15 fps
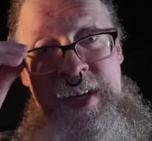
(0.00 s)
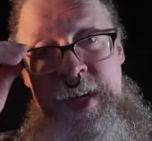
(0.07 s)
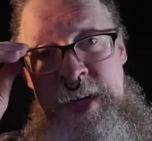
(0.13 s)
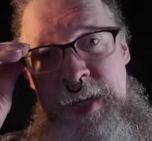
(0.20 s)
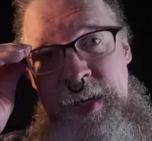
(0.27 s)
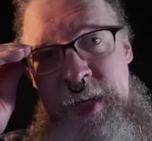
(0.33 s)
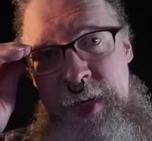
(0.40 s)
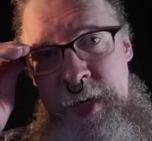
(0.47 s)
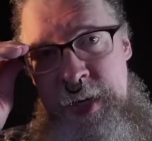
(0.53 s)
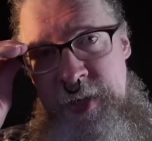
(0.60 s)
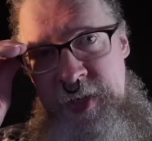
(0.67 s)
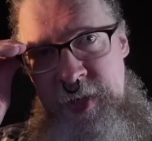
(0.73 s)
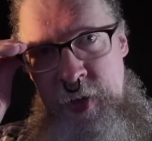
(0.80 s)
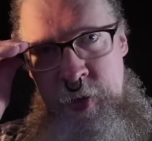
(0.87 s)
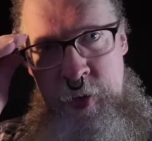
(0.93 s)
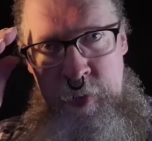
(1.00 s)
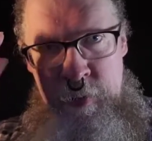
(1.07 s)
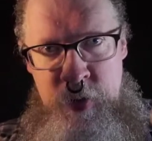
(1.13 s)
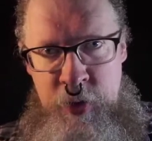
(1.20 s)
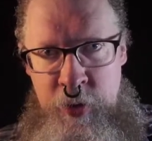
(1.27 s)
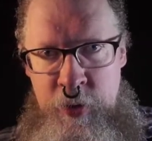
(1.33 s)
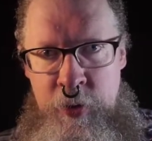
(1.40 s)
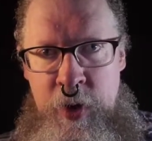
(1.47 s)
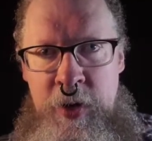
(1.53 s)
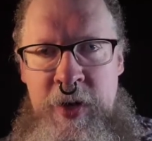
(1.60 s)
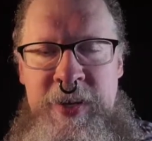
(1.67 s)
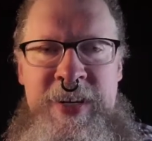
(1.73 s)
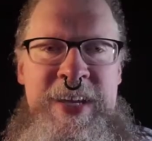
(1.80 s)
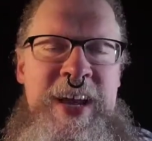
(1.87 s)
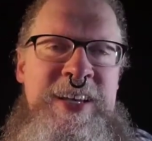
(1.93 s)
and T's their their uh,
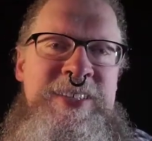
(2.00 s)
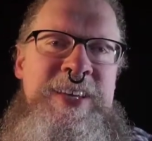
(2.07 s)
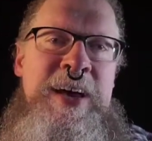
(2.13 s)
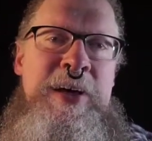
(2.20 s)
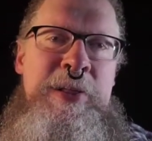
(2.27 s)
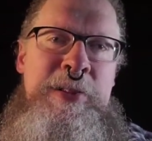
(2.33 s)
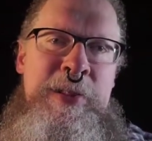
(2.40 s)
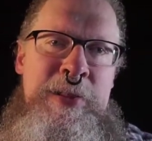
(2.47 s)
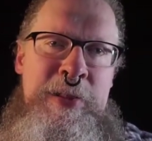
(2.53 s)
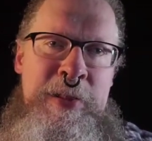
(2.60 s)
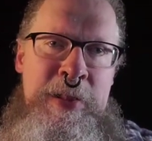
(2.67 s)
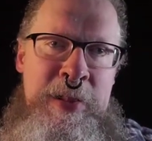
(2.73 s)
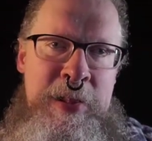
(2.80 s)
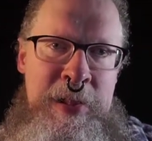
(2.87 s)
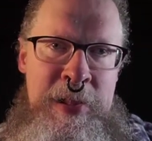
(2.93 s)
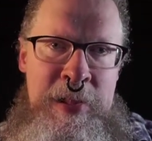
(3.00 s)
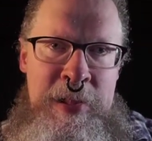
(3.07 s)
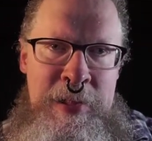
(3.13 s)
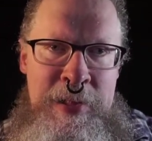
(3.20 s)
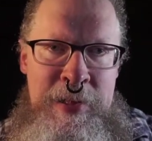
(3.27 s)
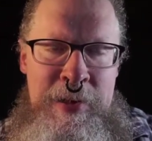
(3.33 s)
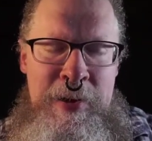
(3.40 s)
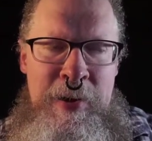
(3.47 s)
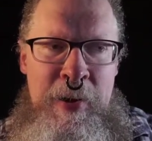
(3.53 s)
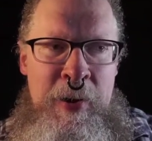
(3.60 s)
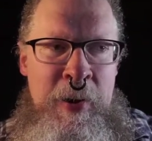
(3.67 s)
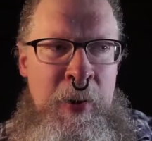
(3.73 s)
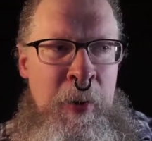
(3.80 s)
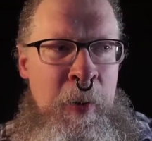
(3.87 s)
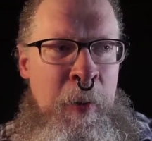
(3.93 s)
DSL.
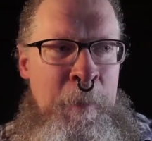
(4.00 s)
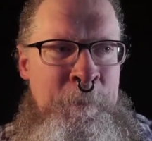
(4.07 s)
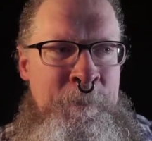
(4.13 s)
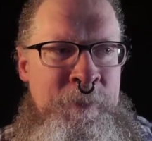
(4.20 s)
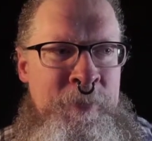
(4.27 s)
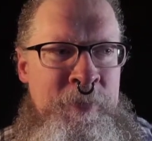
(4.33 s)
Um,